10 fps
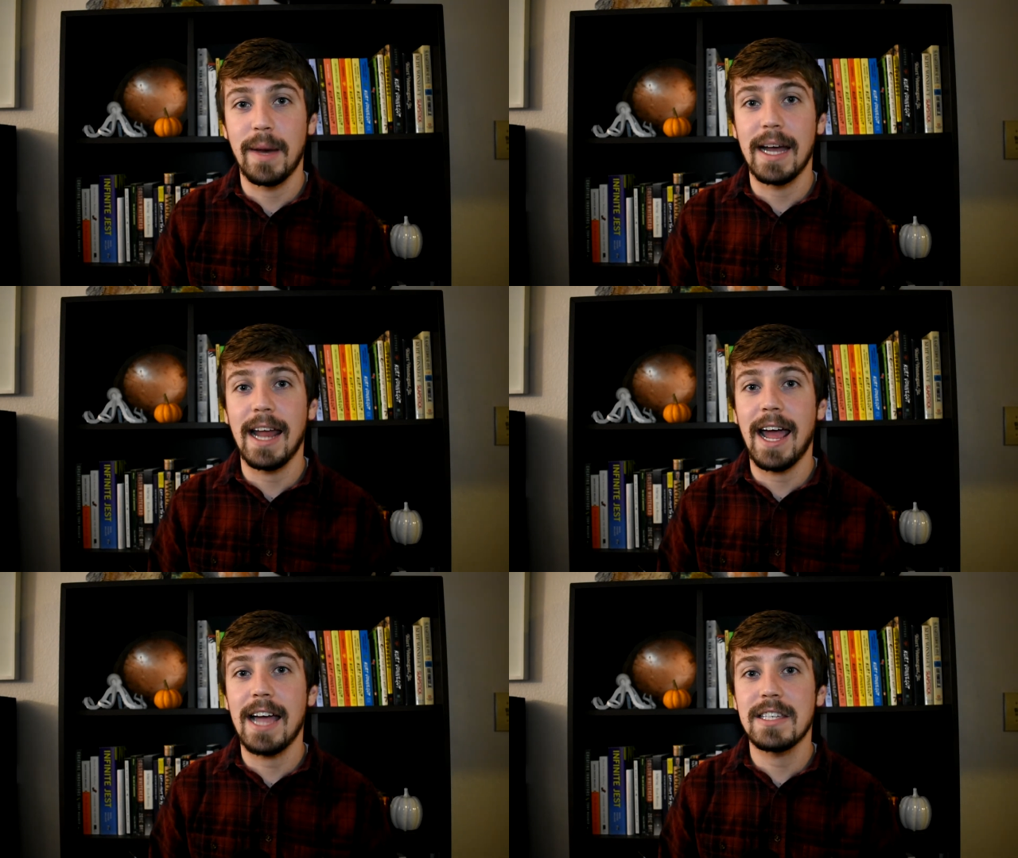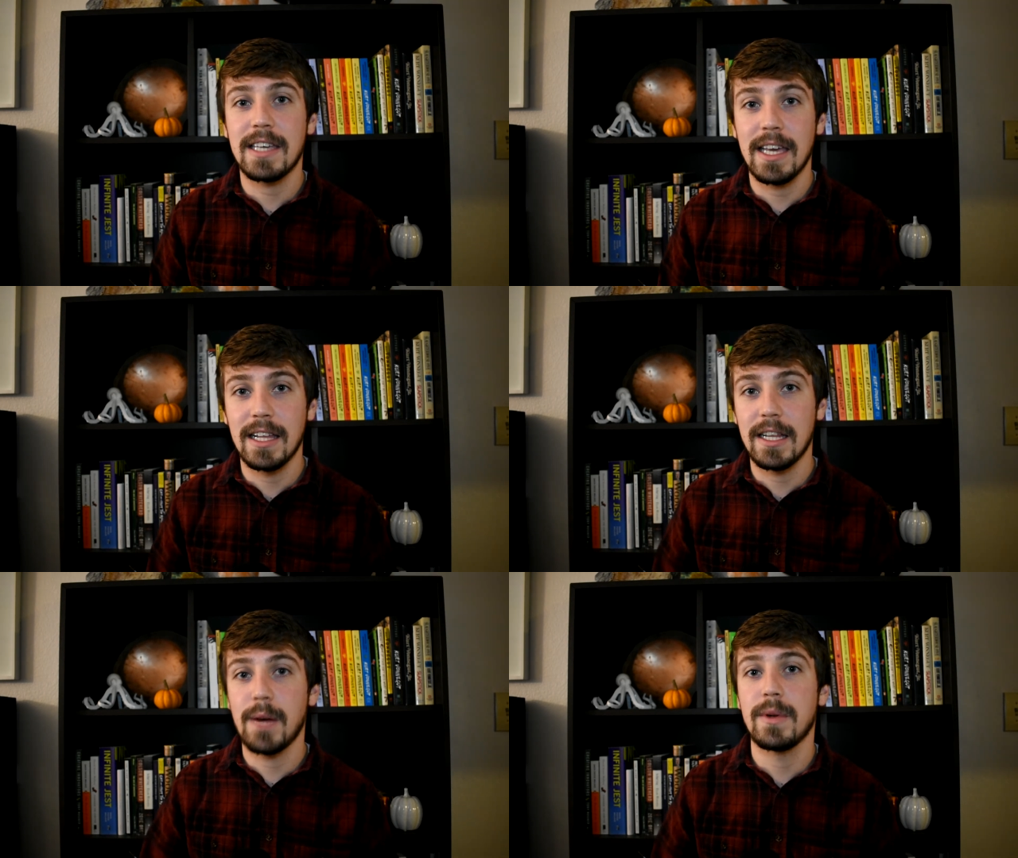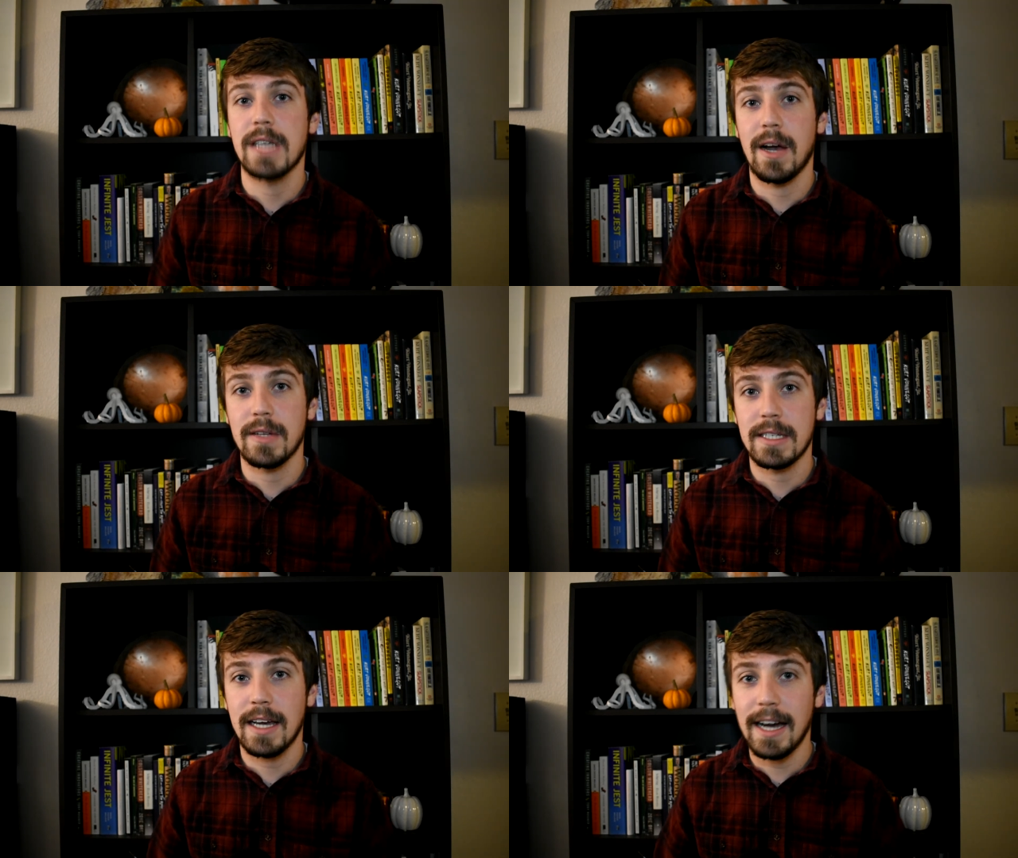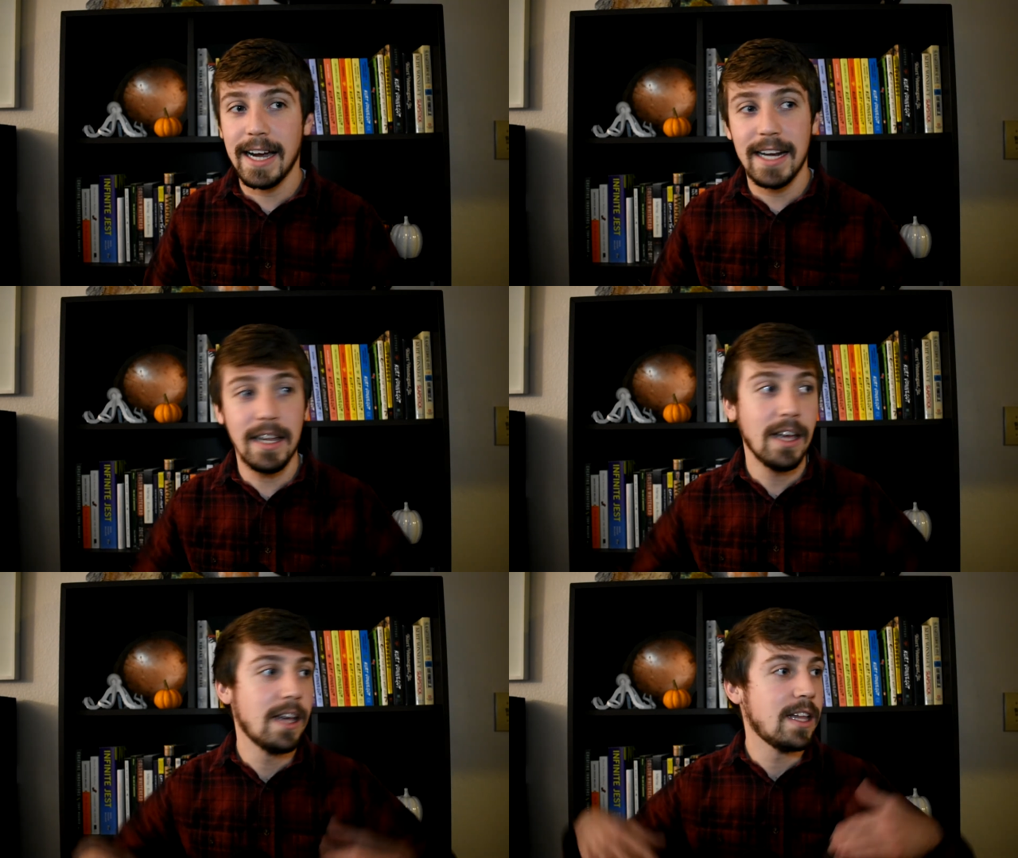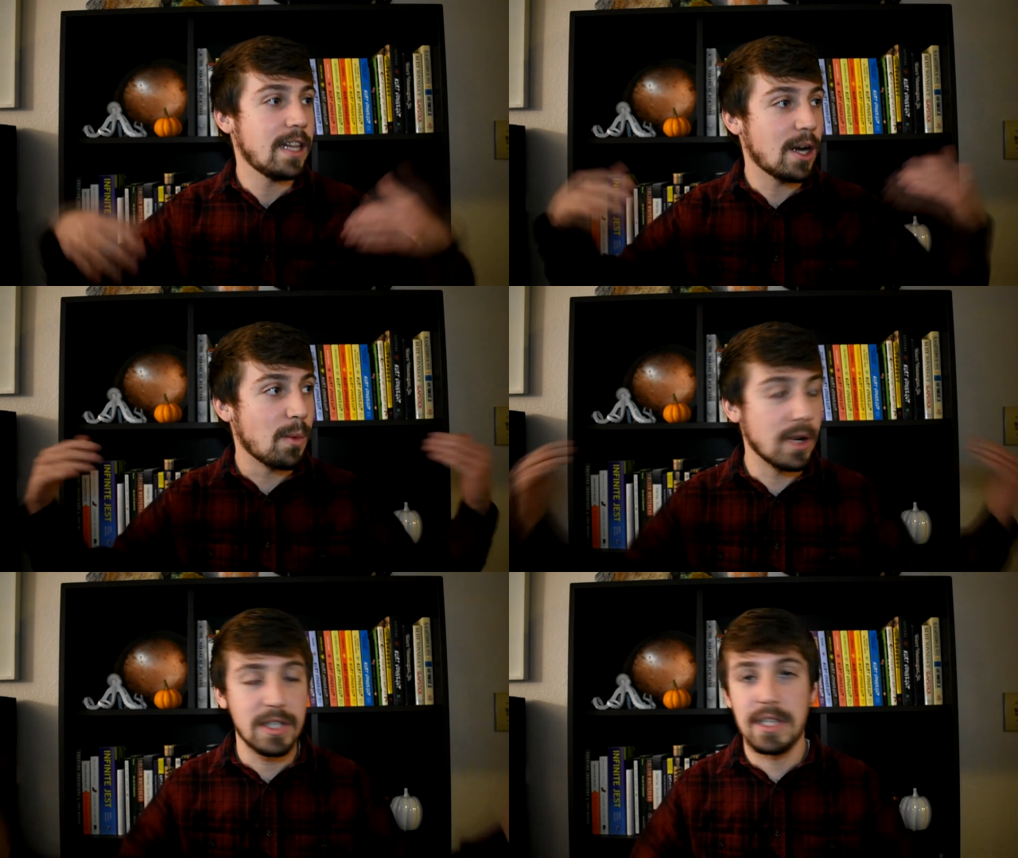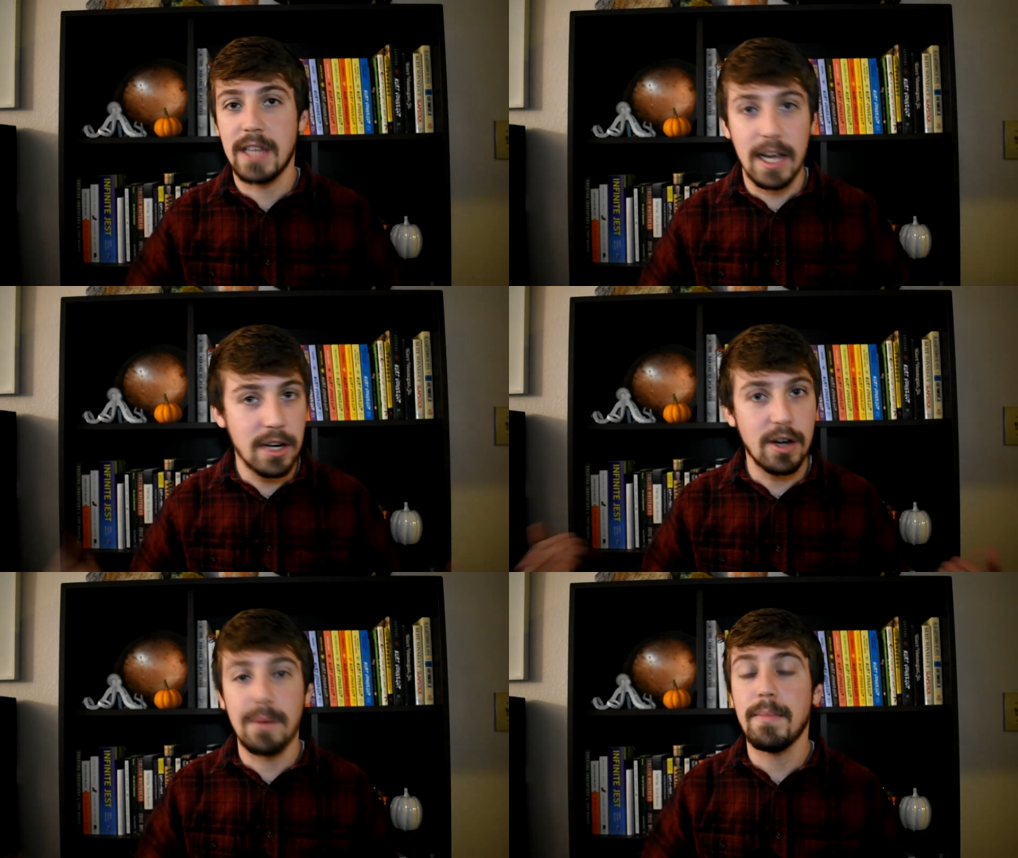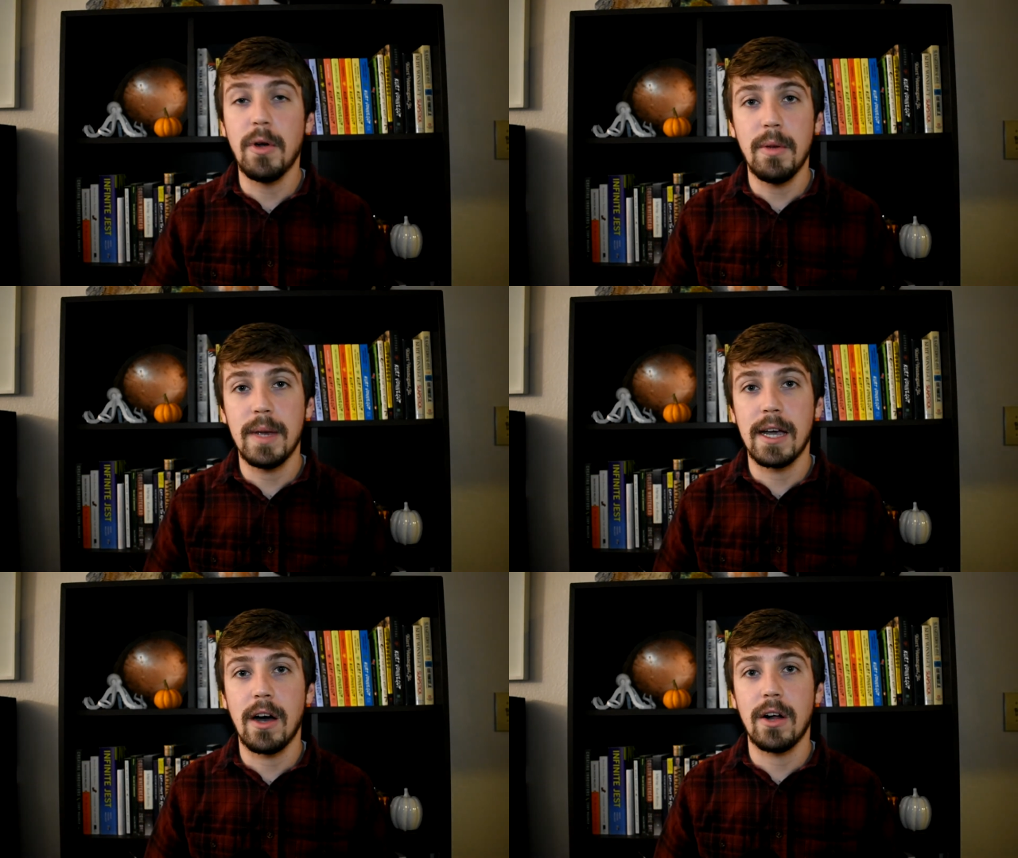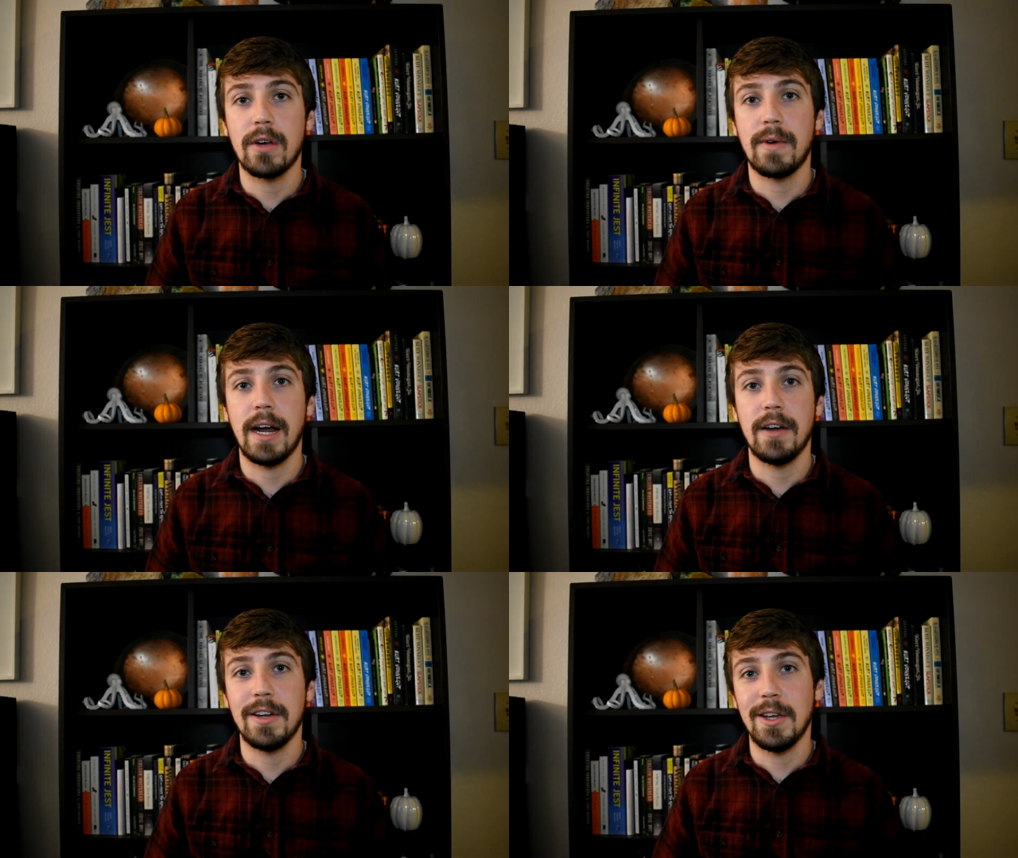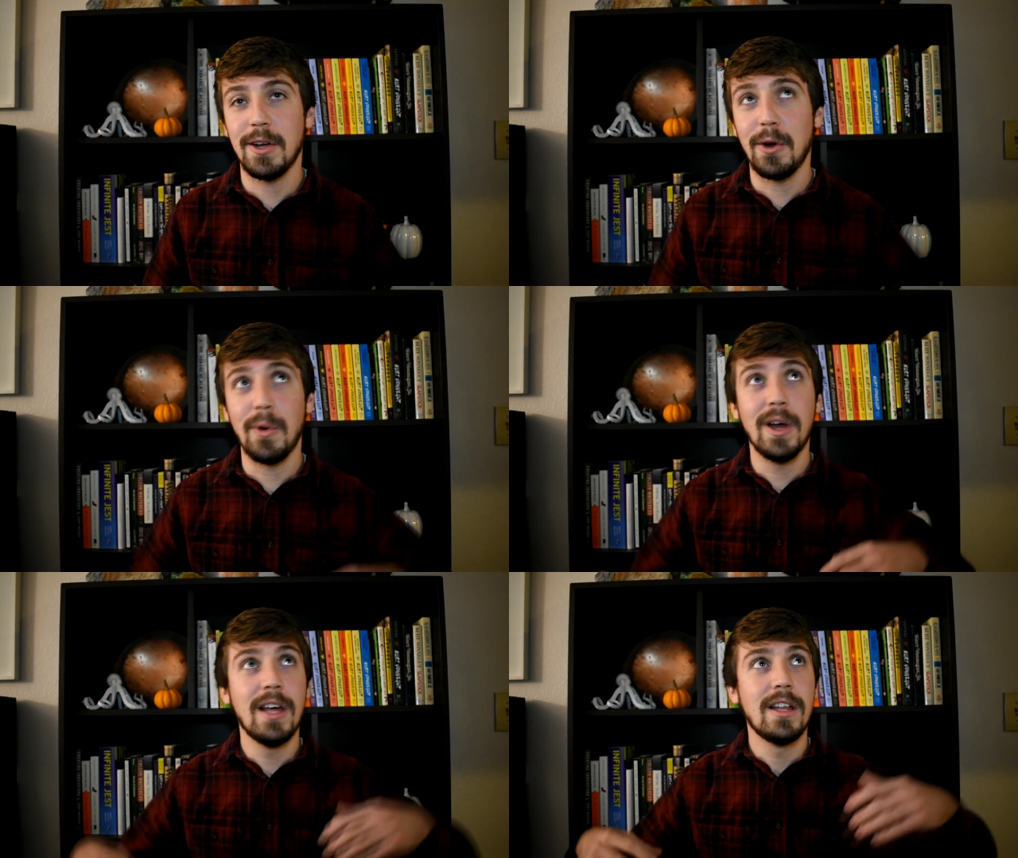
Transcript: But as King Lear was outside, there was thunder booming all around you.